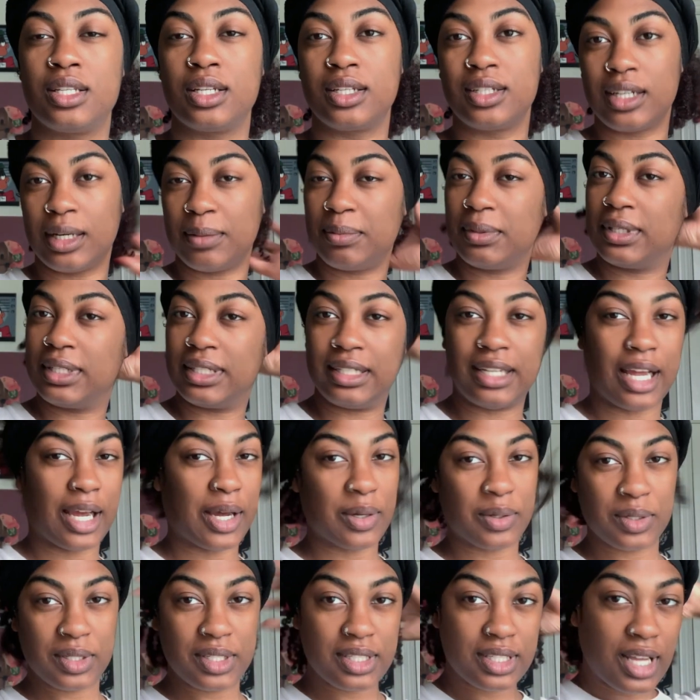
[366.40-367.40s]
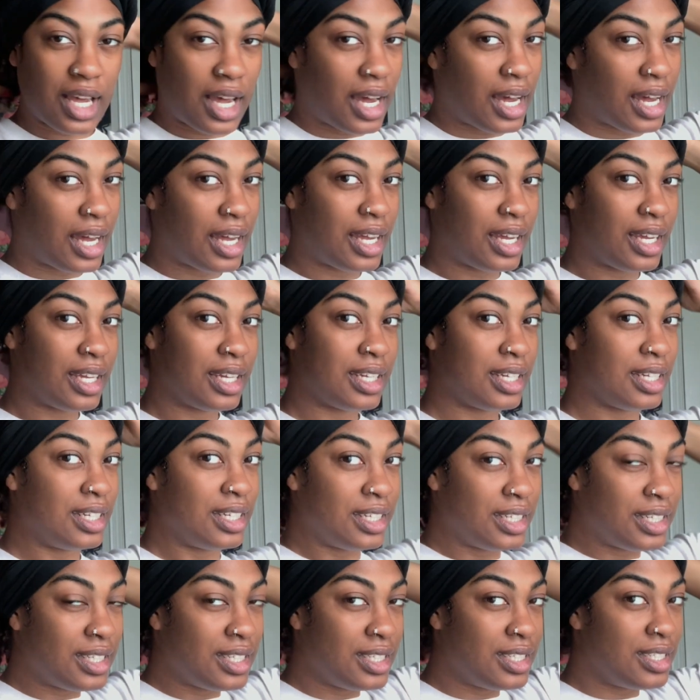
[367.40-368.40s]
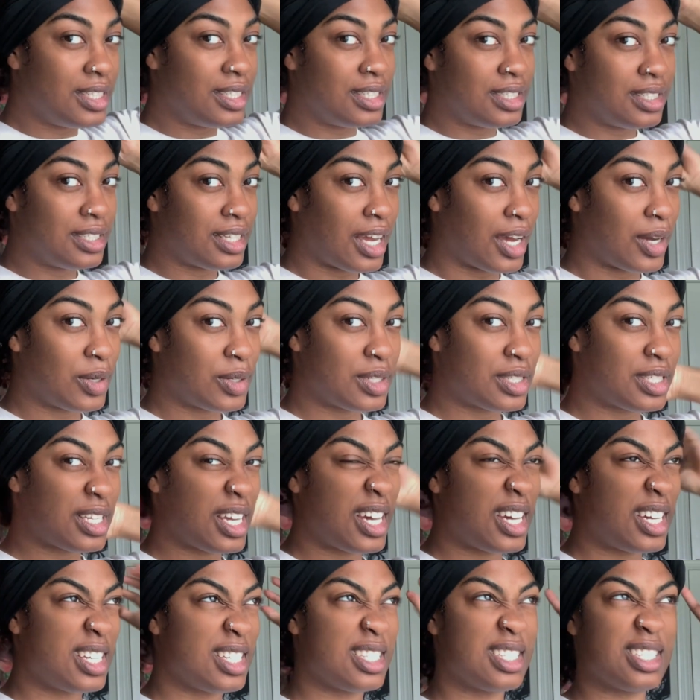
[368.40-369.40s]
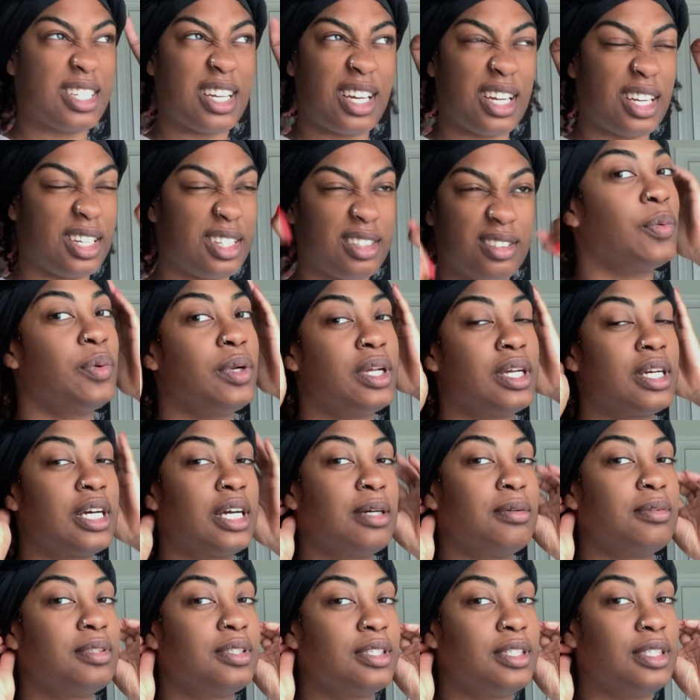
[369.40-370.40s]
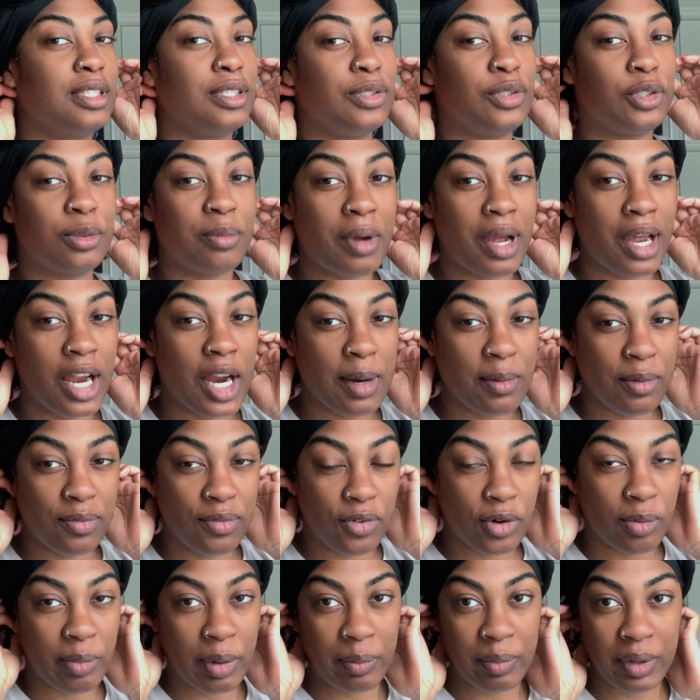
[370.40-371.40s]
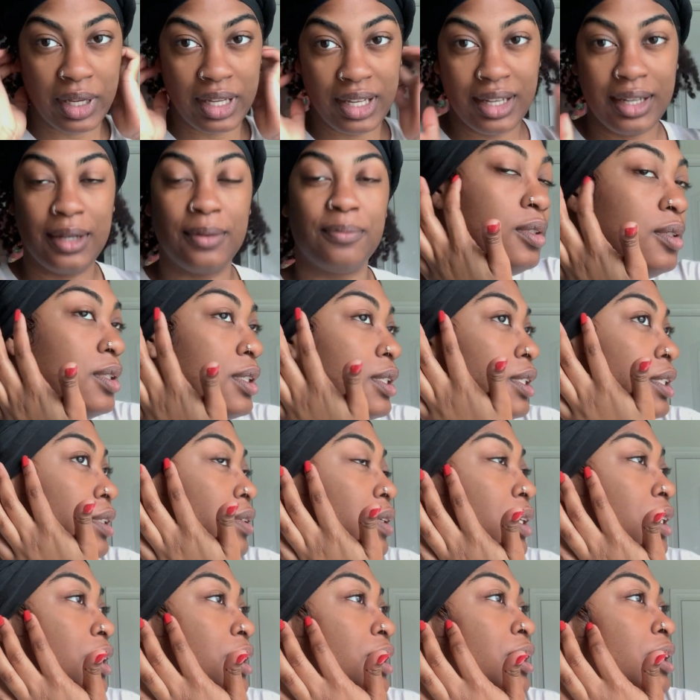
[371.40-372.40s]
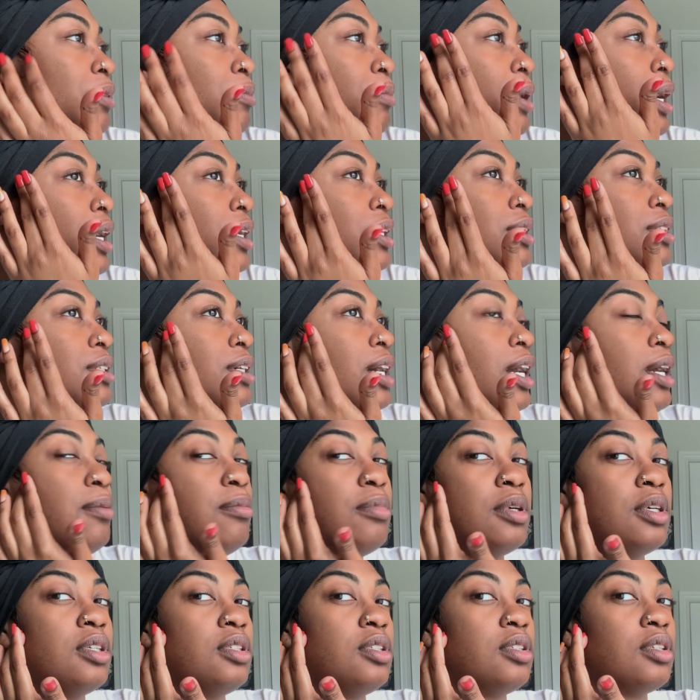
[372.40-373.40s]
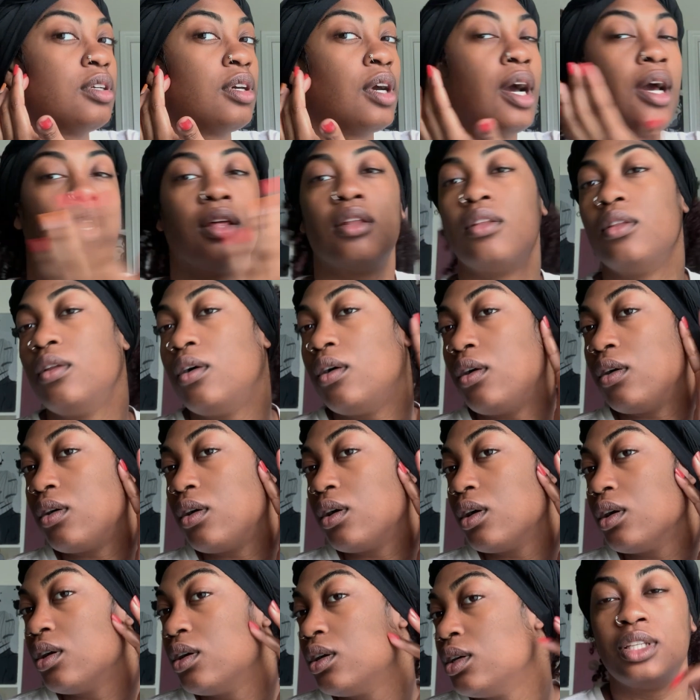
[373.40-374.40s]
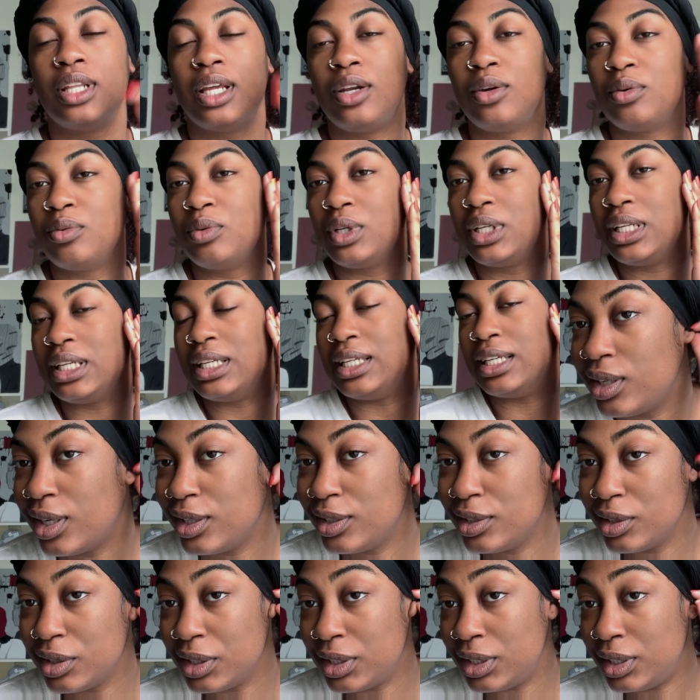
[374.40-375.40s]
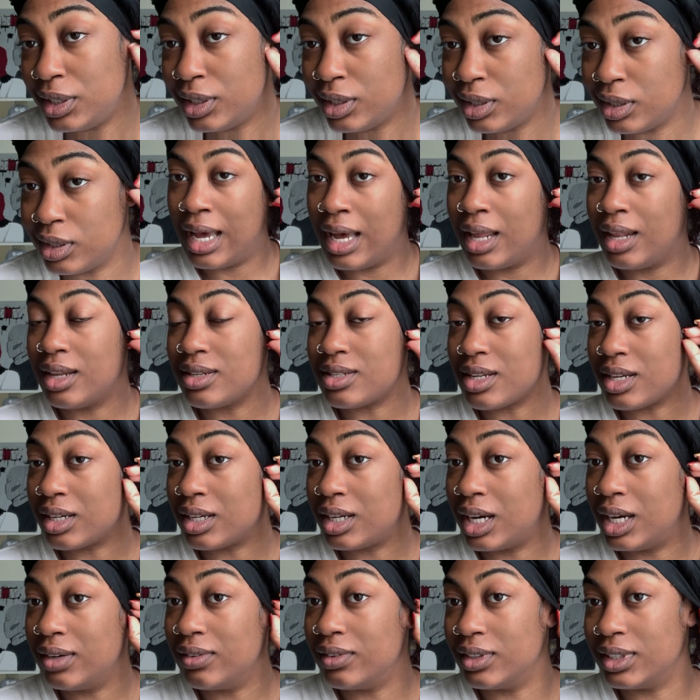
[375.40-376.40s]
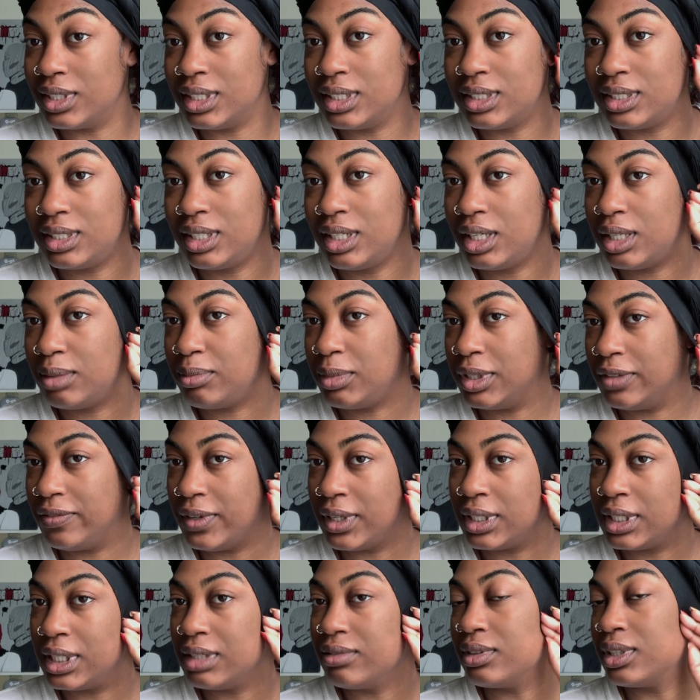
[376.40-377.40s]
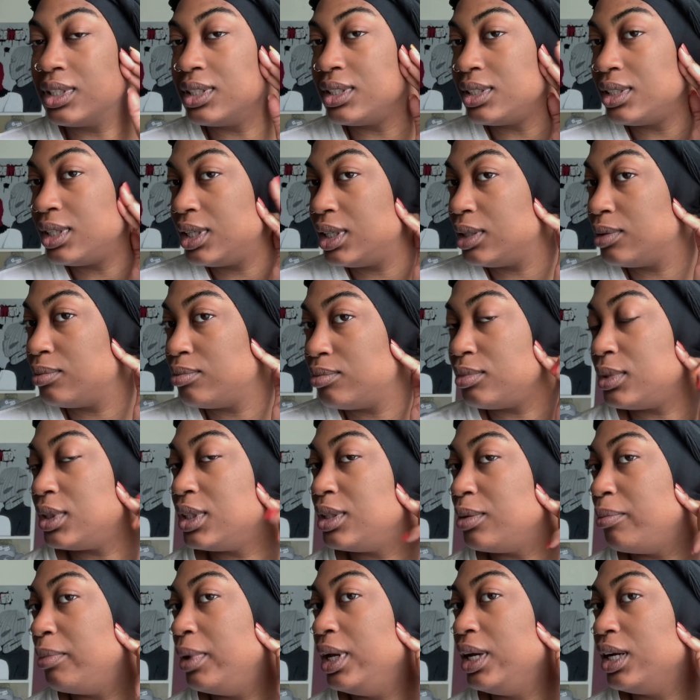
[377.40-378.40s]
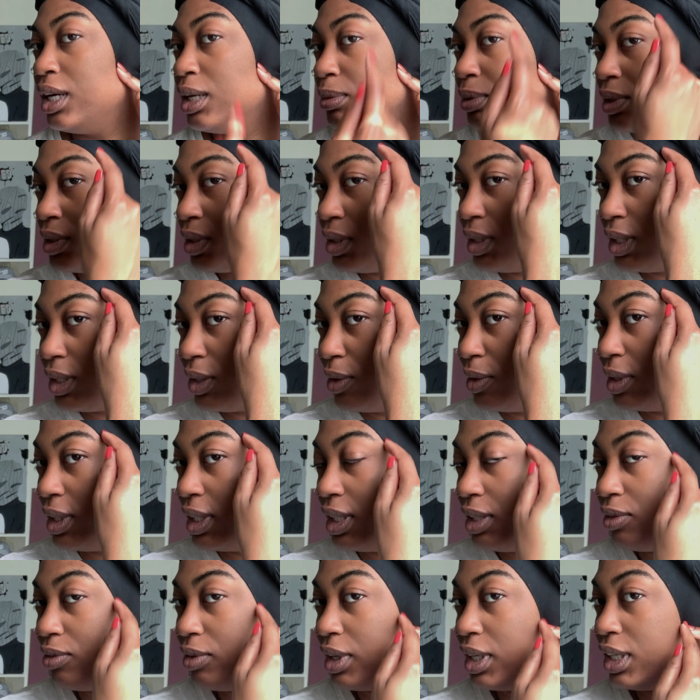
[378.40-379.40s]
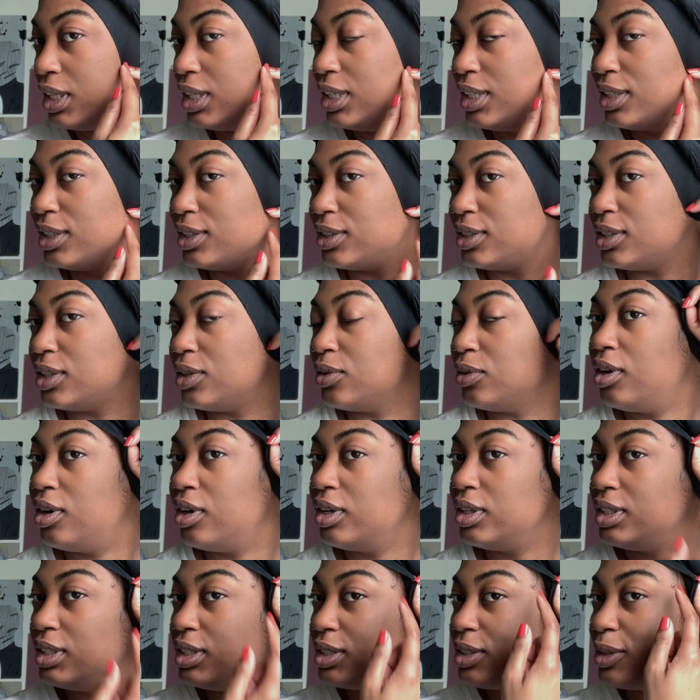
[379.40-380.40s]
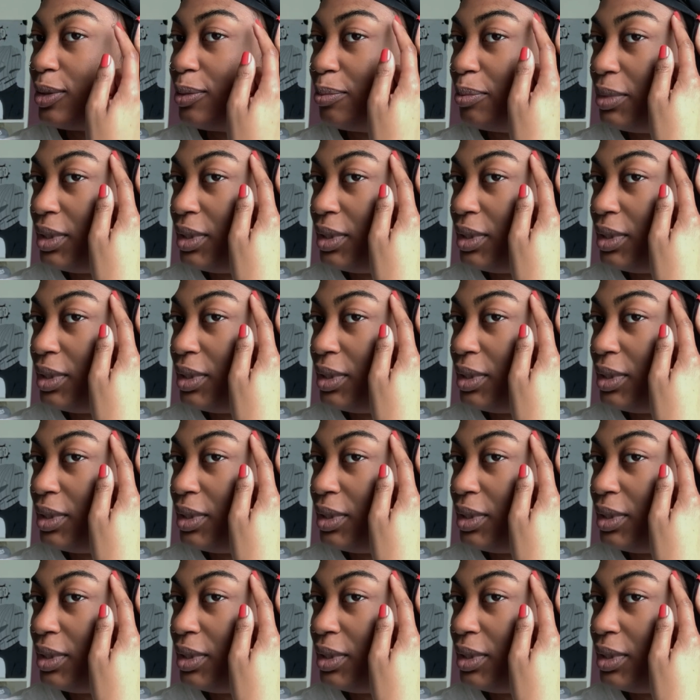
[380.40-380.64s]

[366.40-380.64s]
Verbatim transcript: a couple of downside, downsides kind of when it comes to doing my hair before my makeup. You can see right here, my sideburns are kind of longer. They don't really get under here unless I cover this up. But if I cover this up, then the makeup is only gonna get right here. So all oh, this gonna